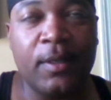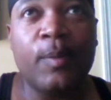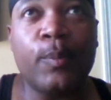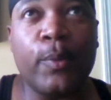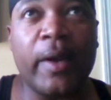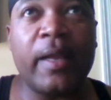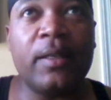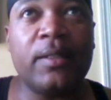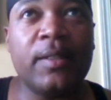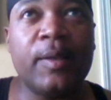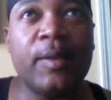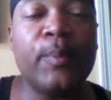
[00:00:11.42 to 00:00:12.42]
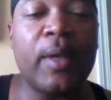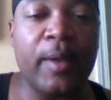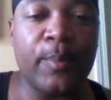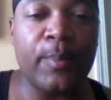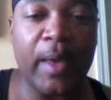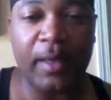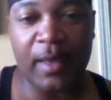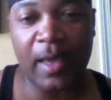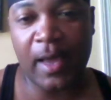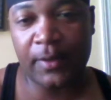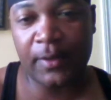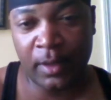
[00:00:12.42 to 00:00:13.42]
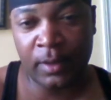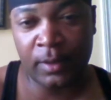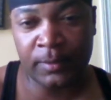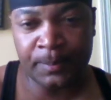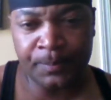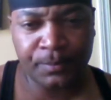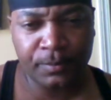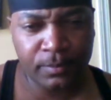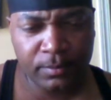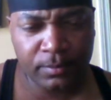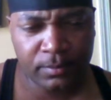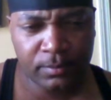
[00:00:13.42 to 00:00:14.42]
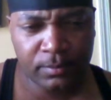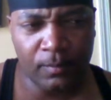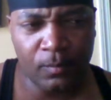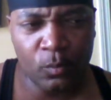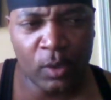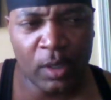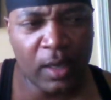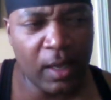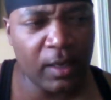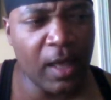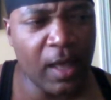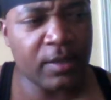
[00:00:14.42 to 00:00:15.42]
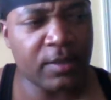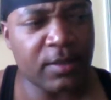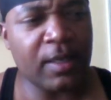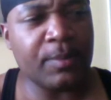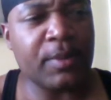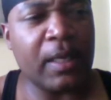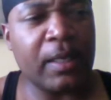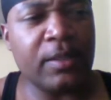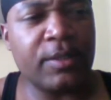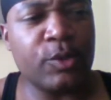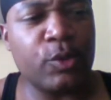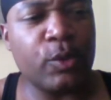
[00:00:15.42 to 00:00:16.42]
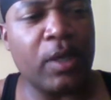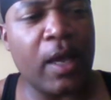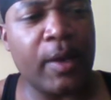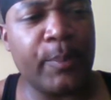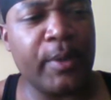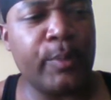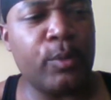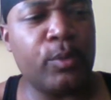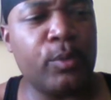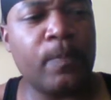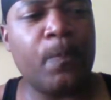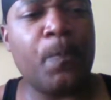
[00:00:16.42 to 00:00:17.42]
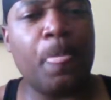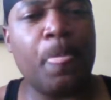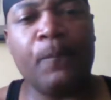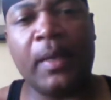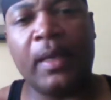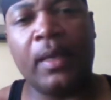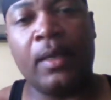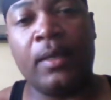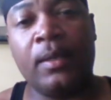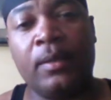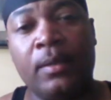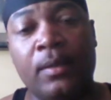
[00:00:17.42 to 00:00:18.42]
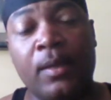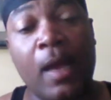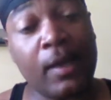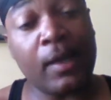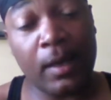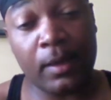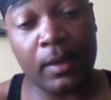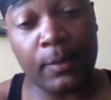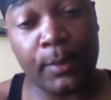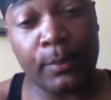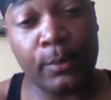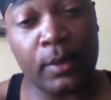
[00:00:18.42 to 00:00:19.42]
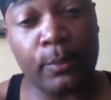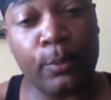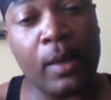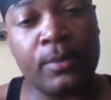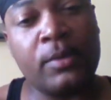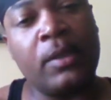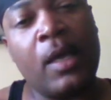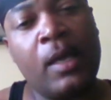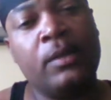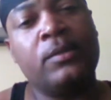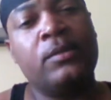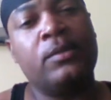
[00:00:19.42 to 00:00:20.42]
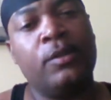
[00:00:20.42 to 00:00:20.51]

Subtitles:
Bradley and Pacquiao thing. A lot of times I listen to a lot of people, and I kind of give people their props a lot.